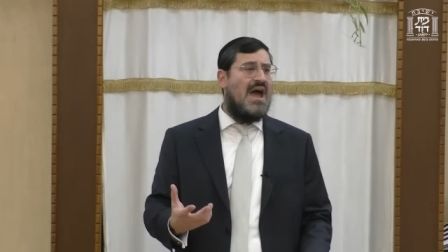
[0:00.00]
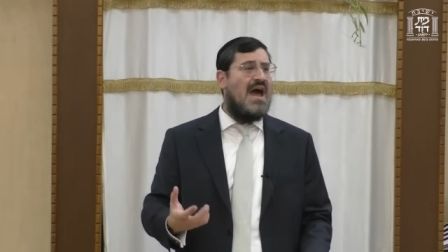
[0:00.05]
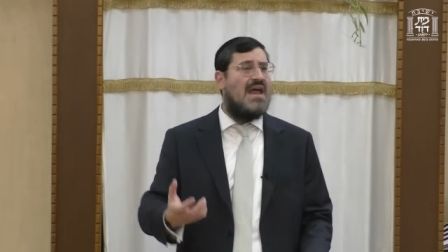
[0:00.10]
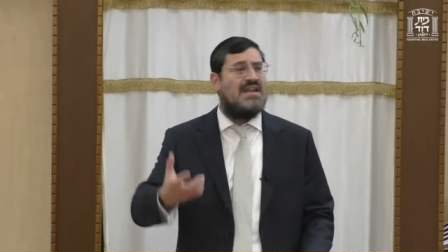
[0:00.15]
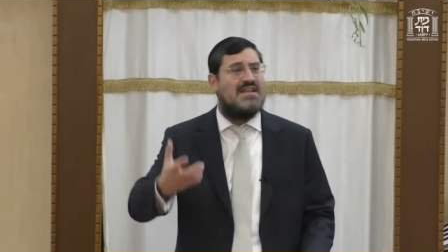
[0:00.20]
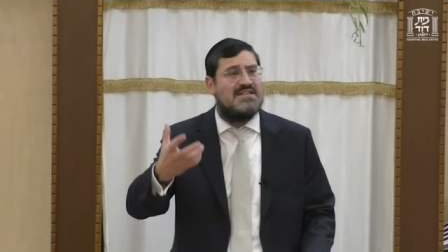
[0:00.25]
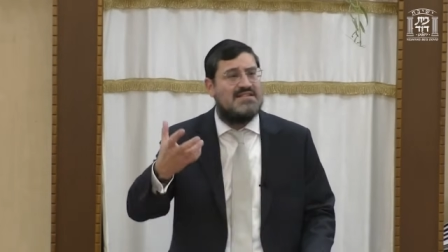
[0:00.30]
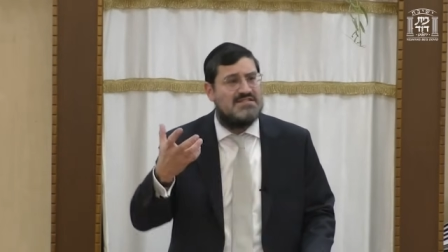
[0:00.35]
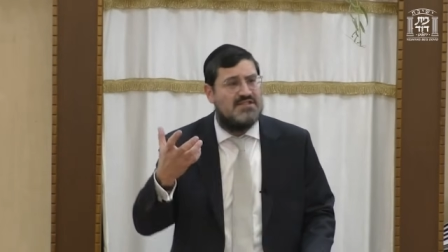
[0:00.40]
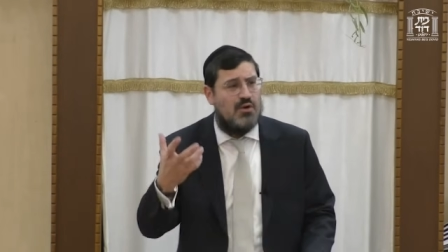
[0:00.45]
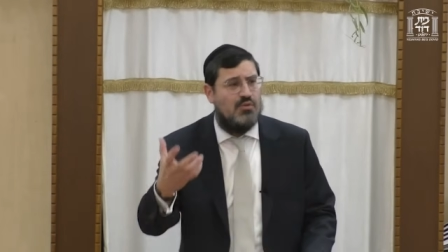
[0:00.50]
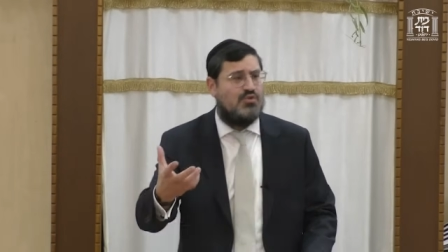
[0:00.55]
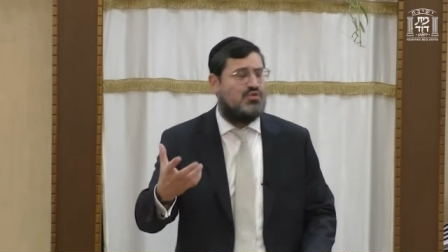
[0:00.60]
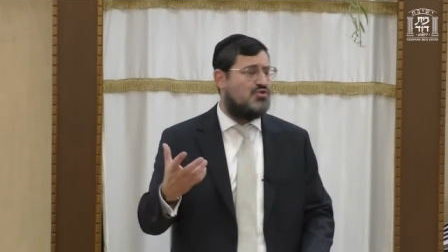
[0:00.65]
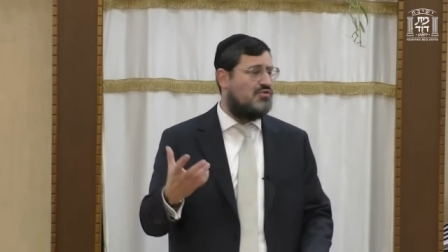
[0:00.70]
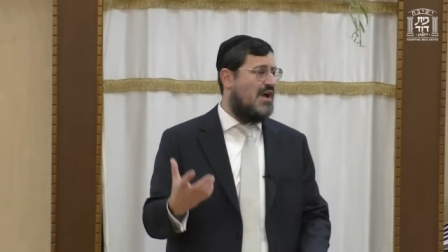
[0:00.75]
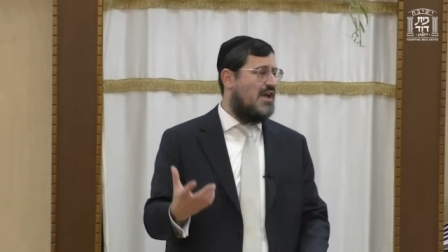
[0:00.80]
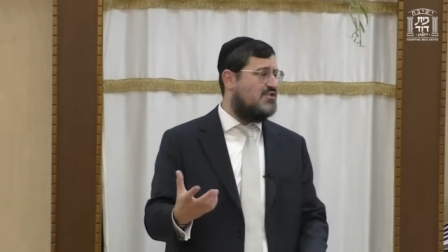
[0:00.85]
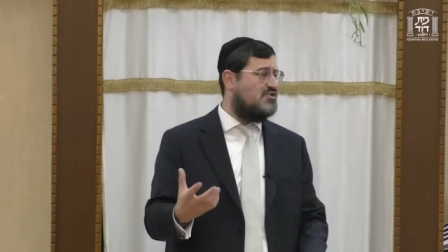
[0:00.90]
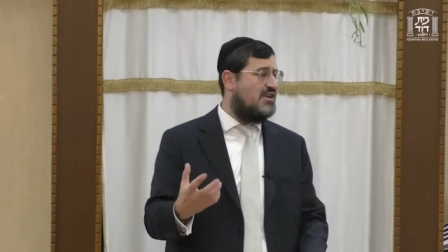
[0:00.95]
and it's so
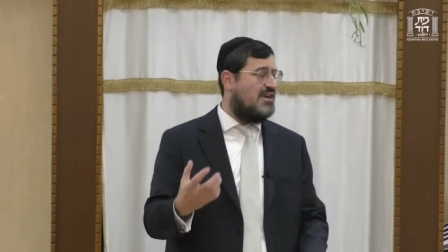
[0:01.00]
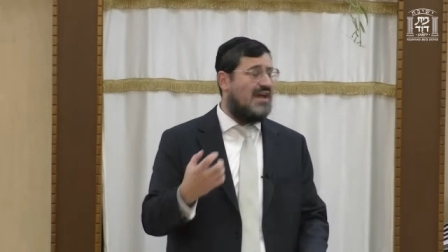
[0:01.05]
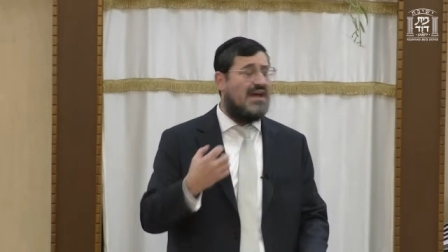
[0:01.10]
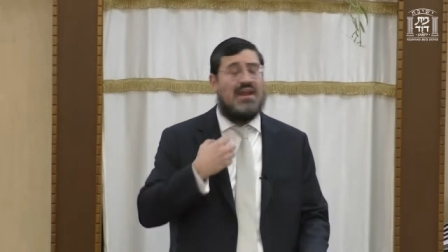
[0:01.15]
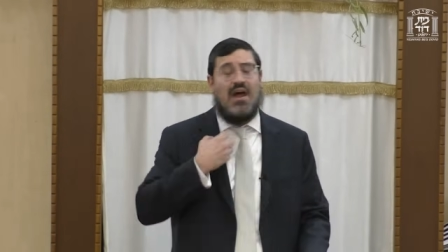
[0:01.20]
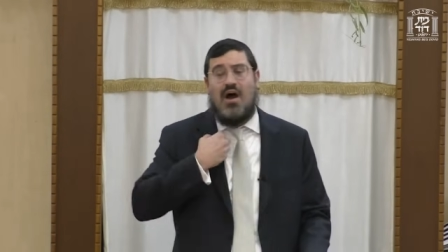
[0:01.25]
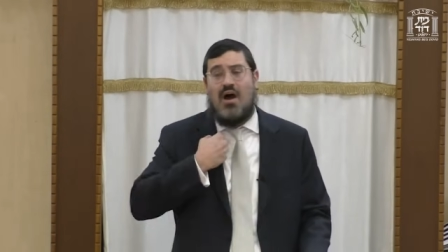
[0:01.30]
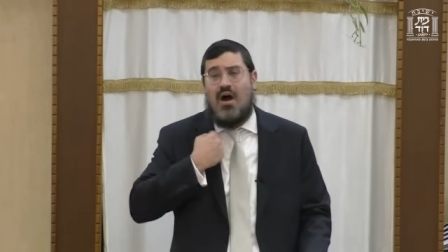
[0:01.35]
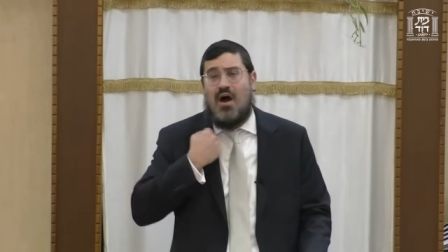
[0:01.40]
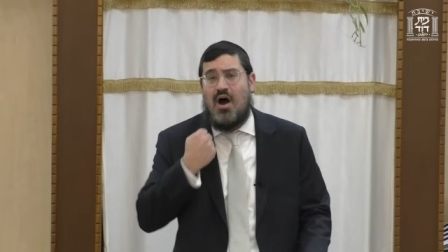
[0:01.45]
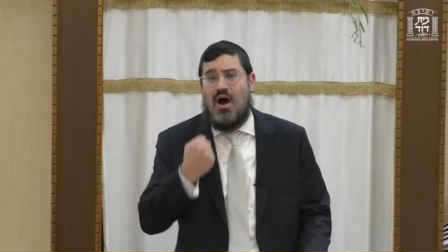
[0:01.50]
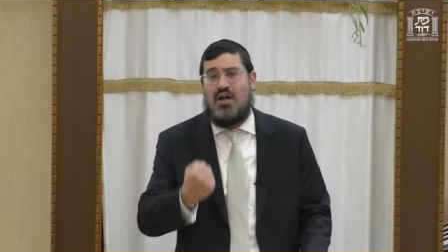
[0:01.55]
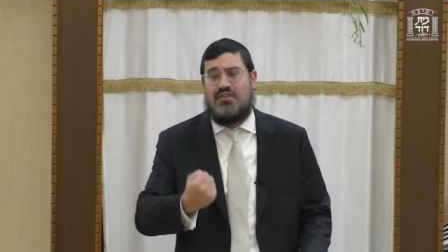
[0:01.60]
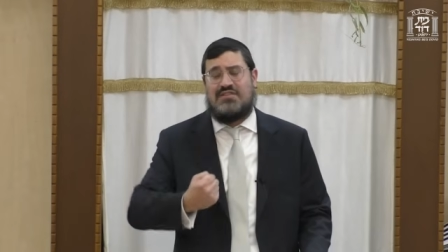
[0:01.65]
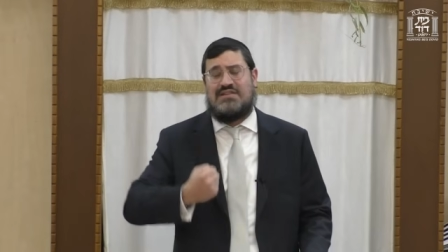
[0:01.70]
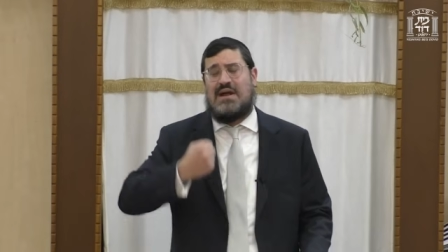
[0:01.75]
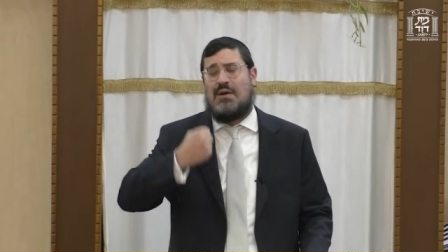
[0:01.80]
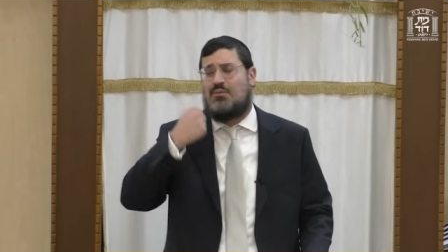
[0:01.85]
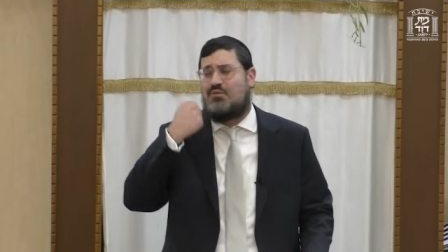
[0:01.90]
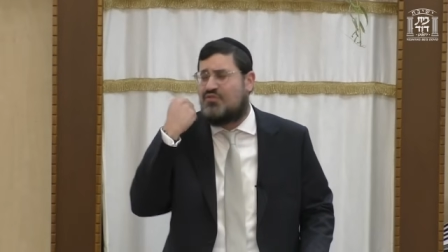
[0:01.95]
tragic and our
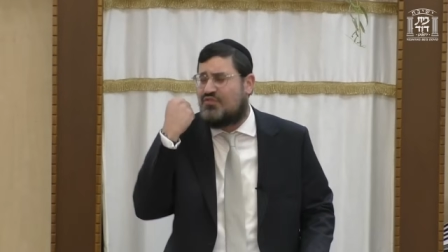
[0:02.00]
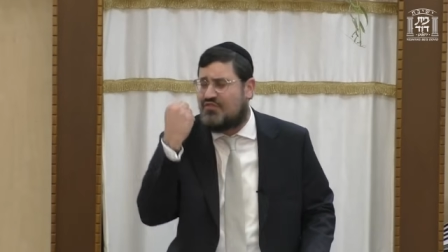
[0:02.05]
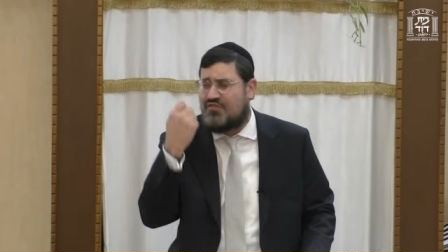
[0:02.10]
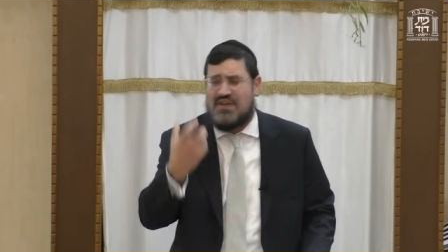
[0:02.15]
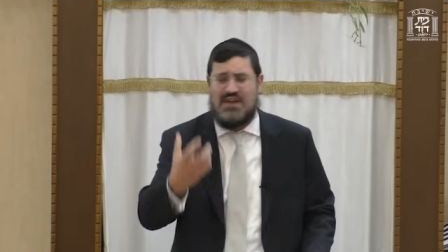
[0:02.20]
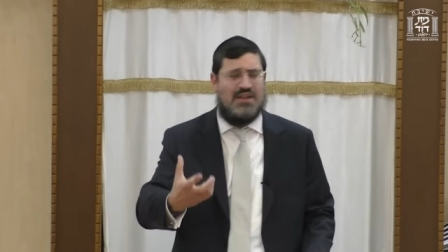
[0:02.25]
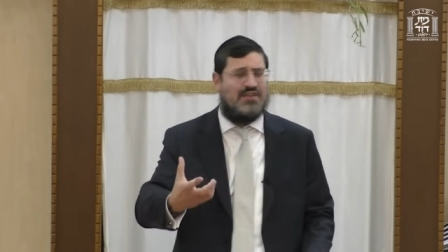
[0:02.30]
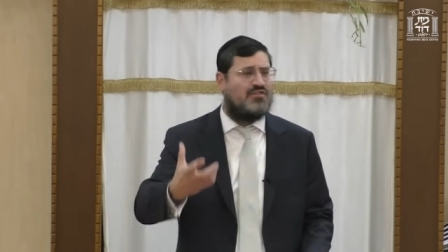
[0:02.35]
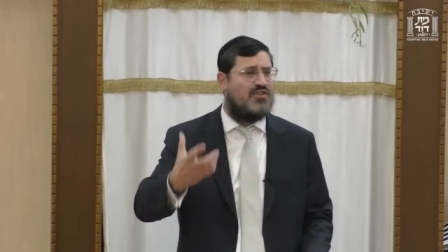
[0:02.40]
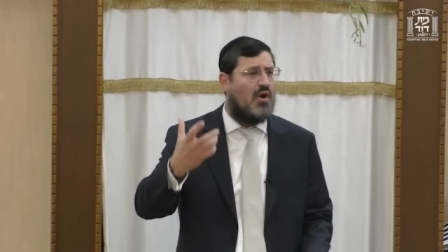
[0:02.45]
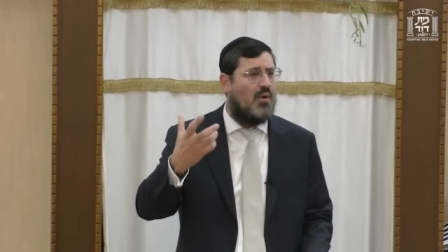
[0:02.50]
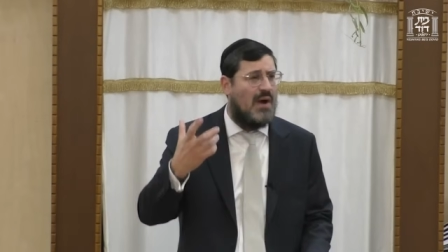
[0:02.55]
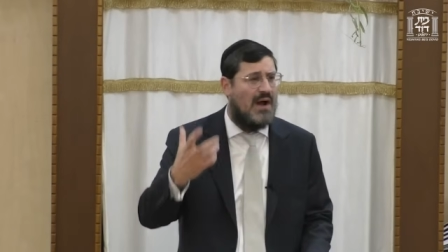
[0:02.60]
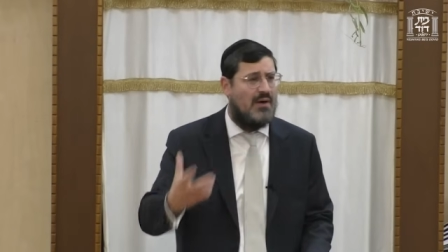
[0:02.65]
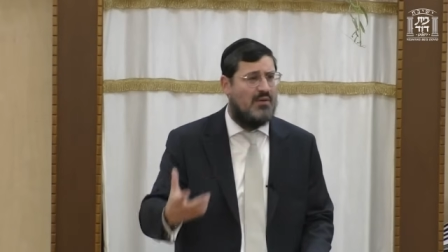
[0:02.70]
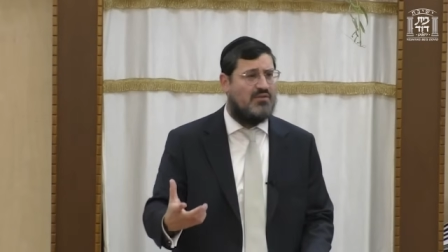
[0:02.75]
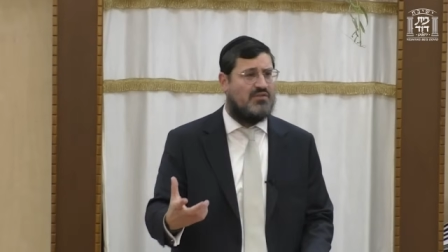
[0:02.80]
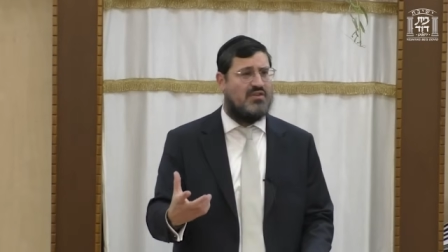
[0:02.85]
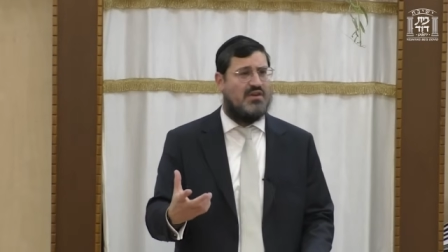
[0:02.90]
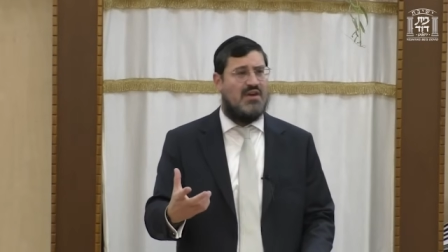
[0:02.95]
heart and our tefillahs go
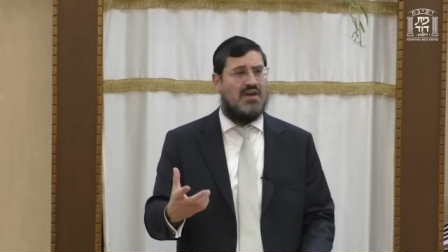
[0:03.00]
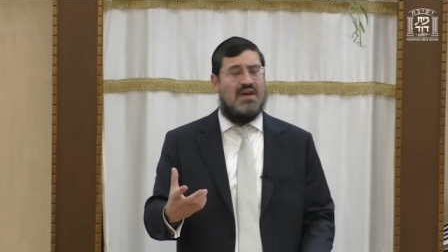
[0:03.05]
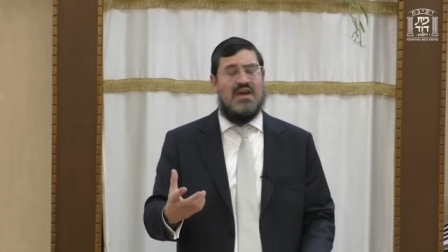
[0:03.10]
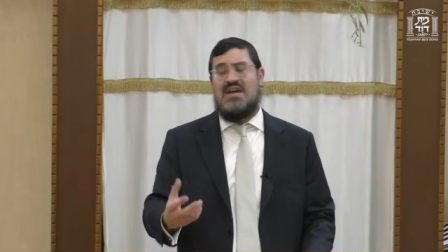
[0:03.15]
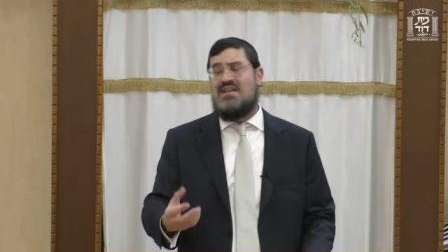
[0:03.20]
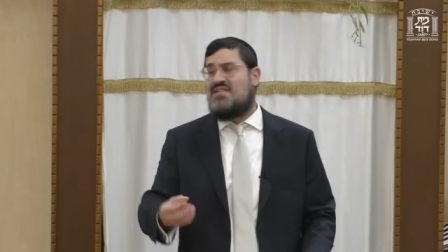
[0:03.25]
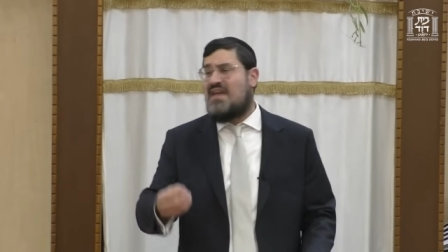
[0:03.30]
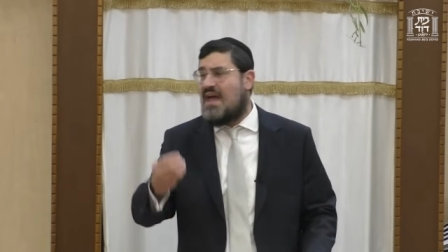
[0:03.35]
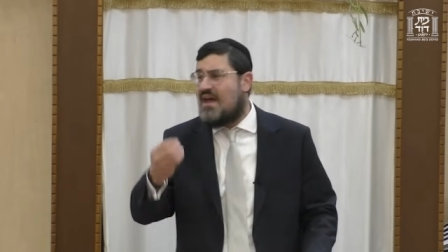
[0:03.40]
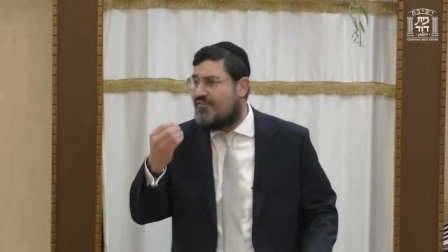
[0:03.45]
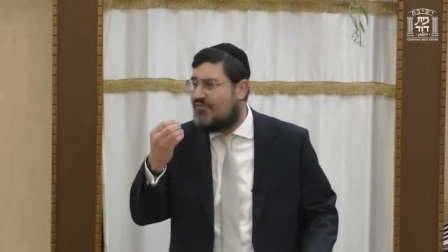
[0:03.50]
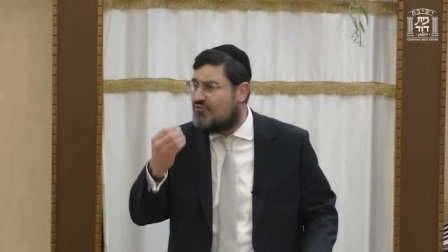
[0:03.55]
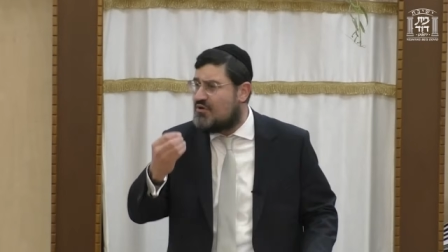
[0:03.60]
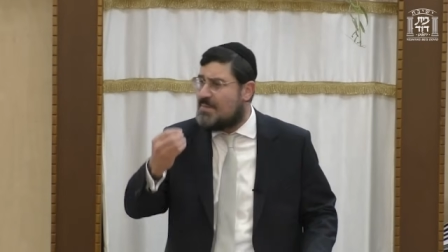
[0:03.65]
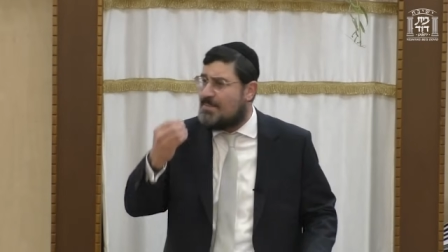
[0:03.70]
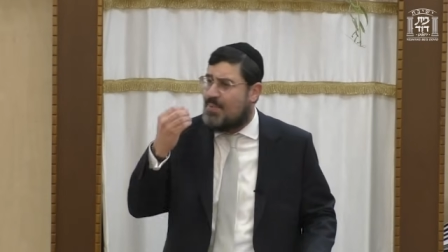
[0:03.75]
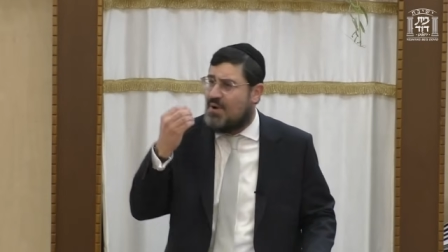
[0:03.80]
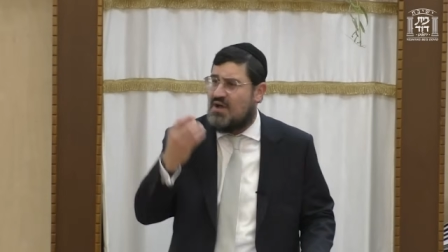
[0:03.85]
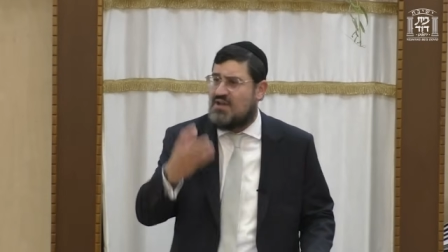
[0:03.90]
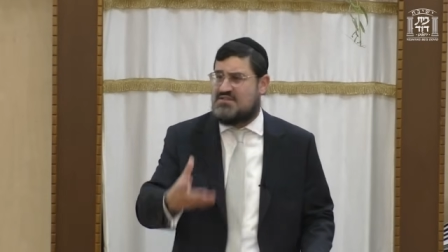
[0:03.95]
out to
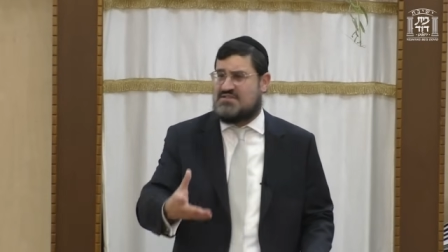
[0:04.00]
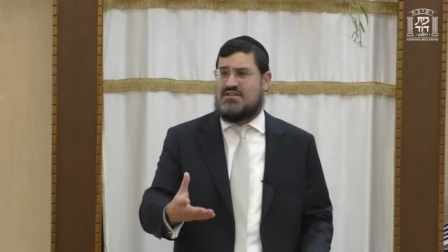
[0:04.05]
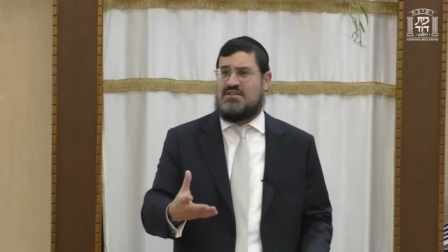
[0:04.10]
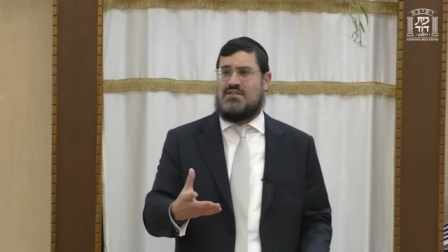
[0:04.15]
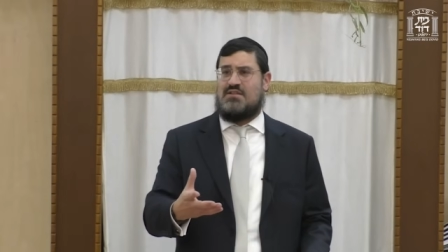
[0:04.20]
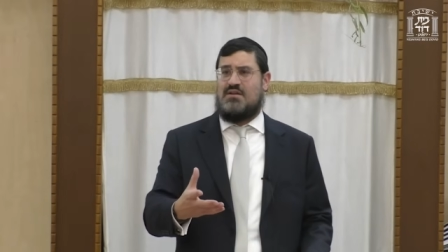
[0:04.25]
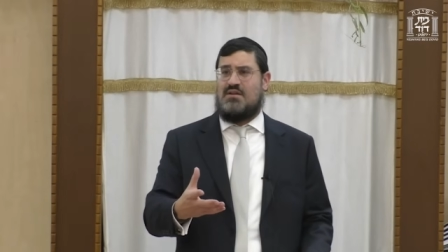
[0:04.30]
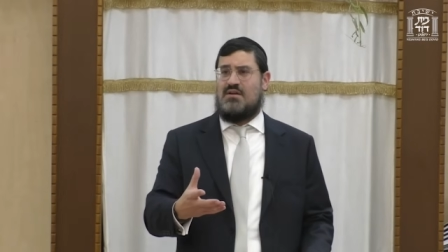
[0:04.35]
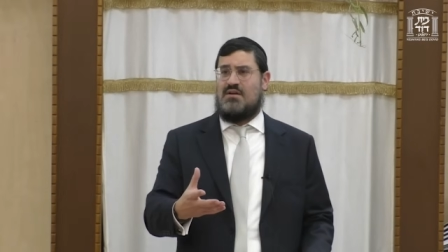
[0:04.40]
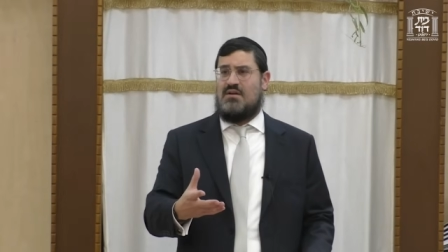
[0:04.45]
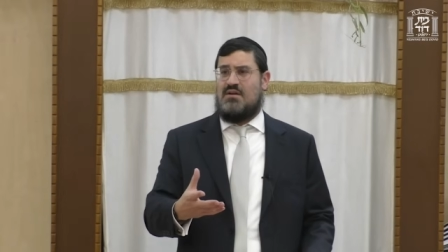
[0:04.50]
every person